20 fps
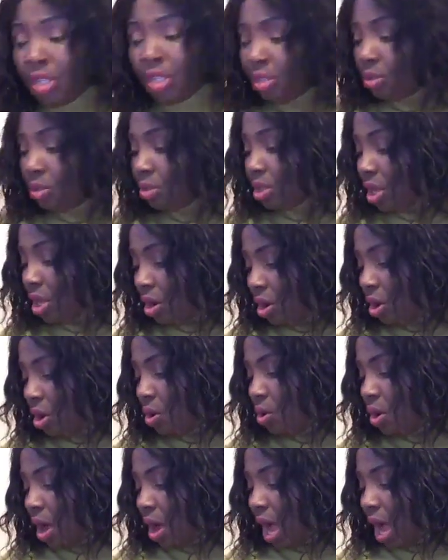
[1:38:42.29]
to say,
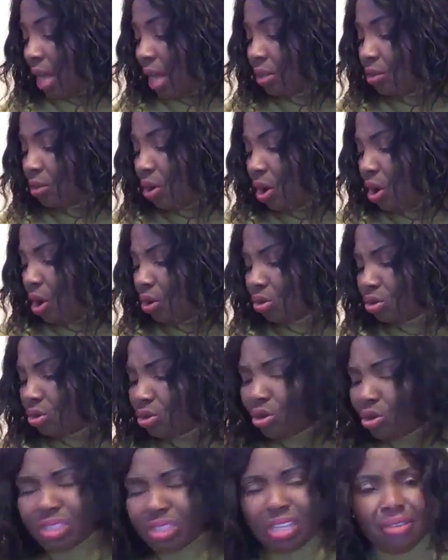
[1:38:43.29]
oh, I know
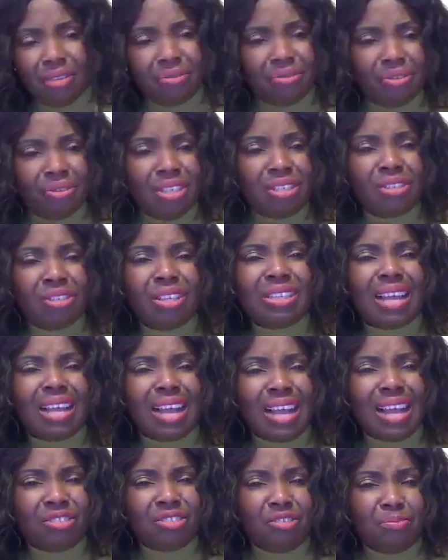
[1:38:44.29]
Joseph. He's not that
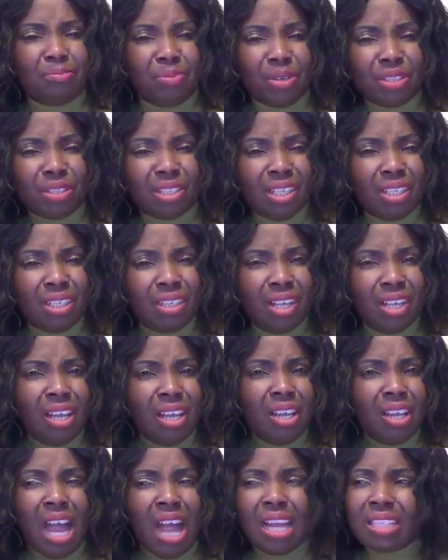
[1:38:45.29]
kind of person.
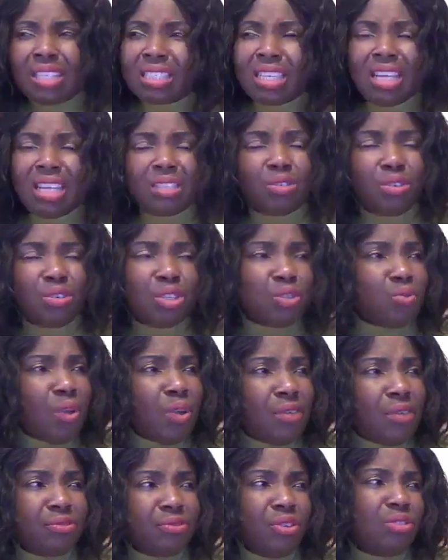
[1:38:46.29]
And say to his
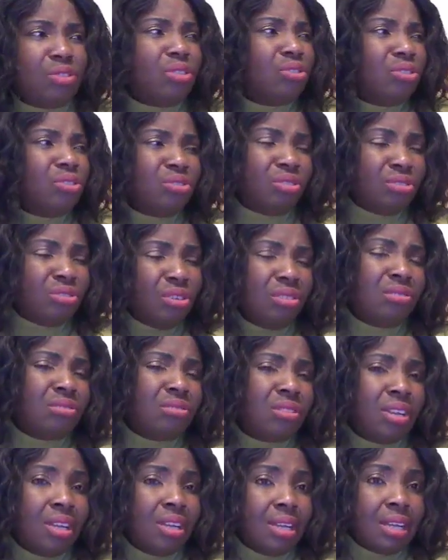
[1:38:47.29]
wife, no.
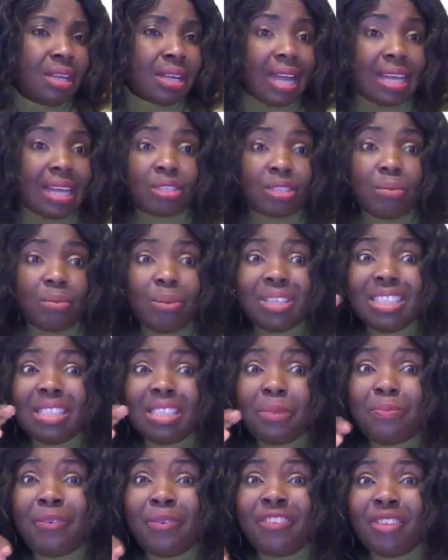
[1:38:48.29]
Can somebody
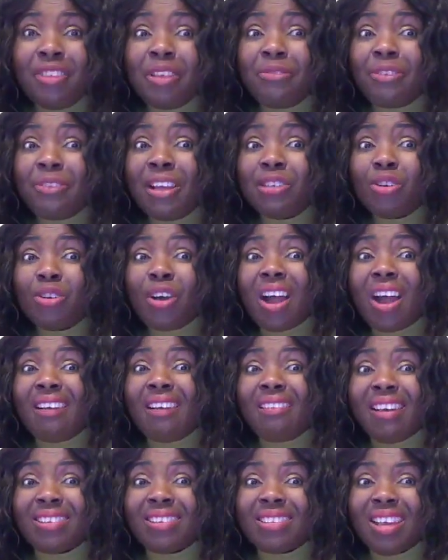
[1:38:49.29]
defend your
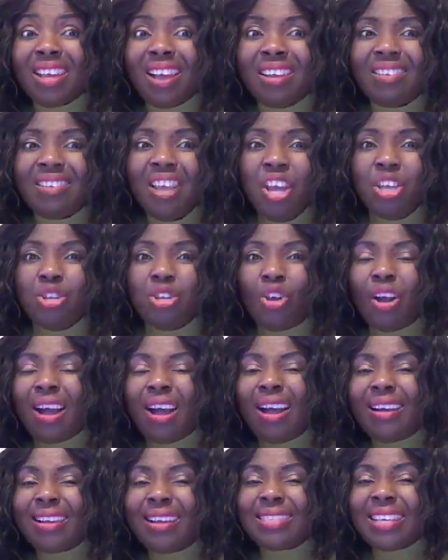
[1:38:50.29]
character? Your
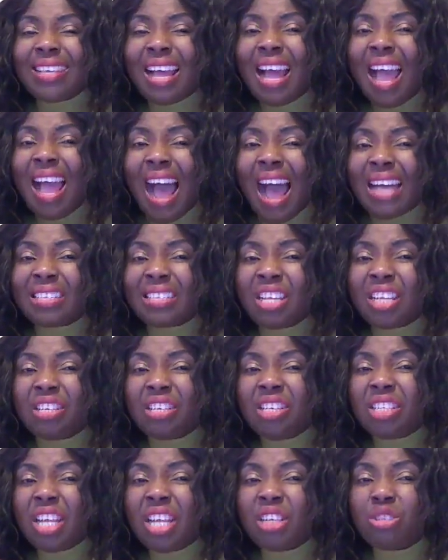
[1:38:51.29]
character as a
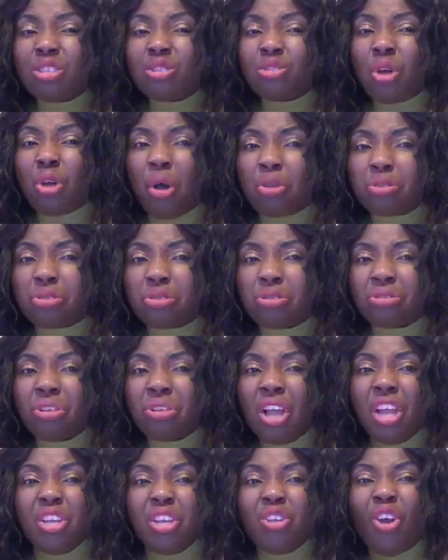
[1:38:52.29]
Christian sucks.
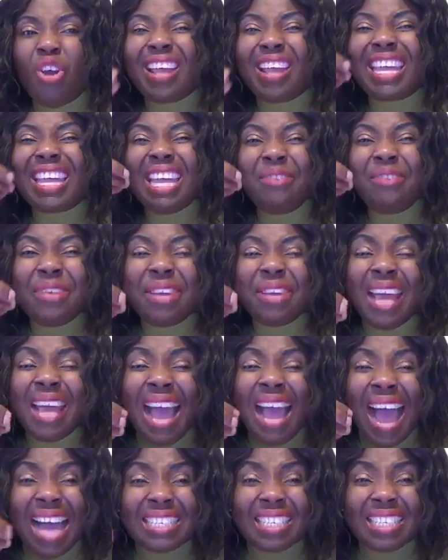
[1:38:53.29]
Your giving
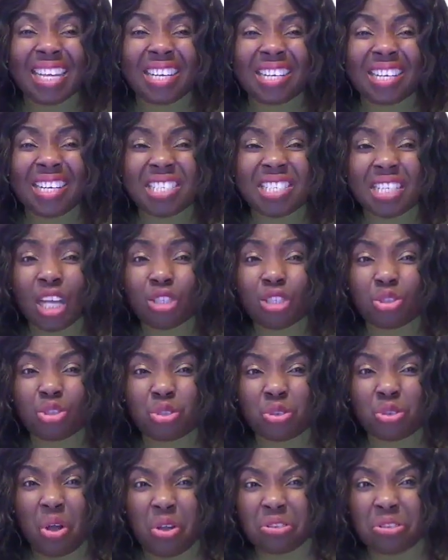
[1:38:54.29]
as a Christian
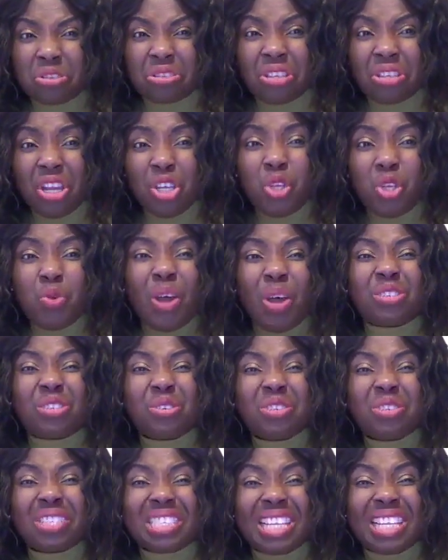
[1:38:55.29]
sucks. You are so
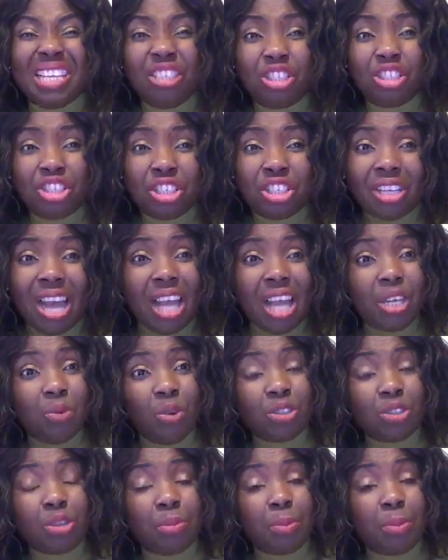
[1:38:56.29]
stingy and you
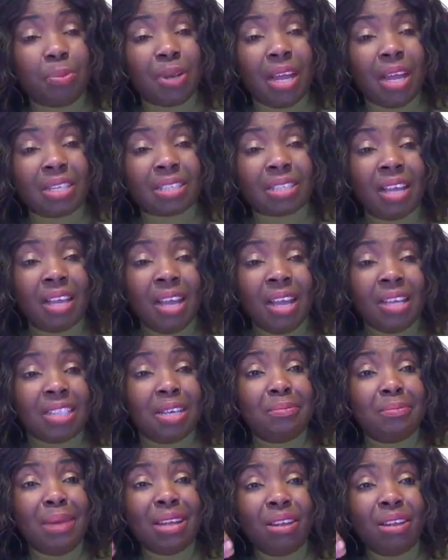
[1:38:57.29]
want to be blessed. The
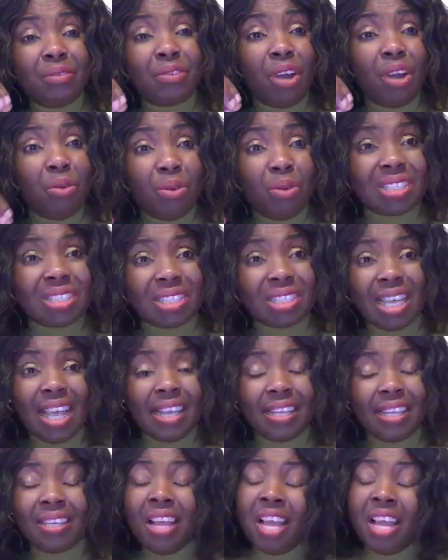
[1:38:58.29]
man of God was
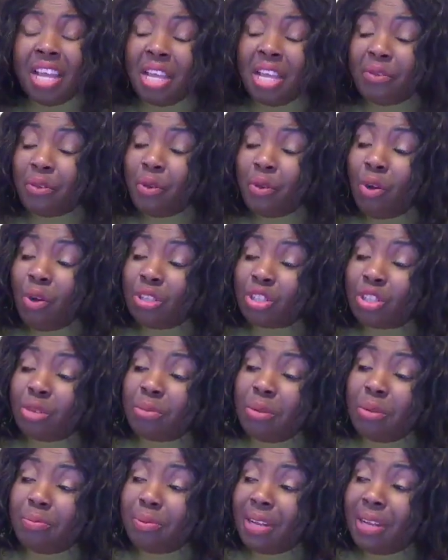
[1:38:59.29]
saying, if you want to
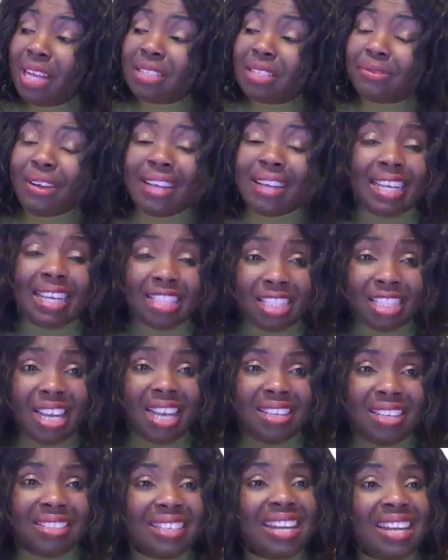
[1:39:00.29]
be blessed
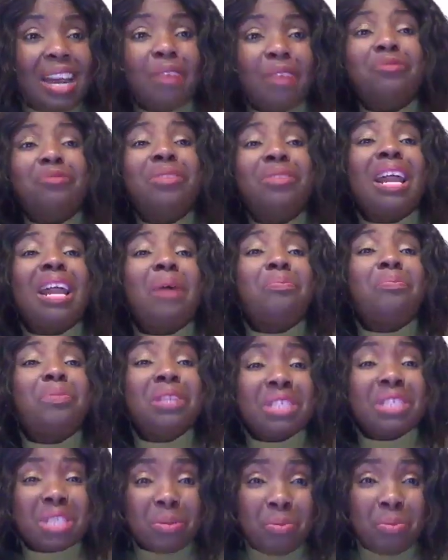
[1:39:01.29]
financially, there are
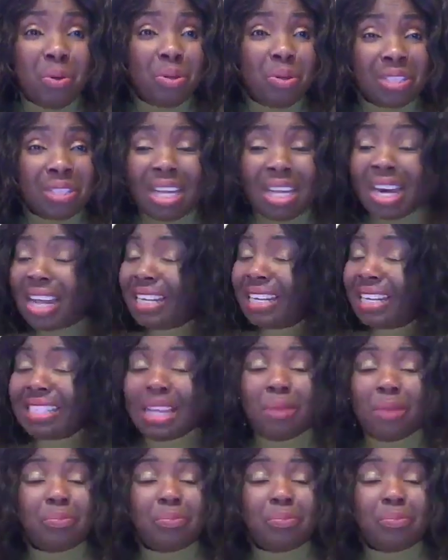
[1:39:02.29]
principles, there are laid down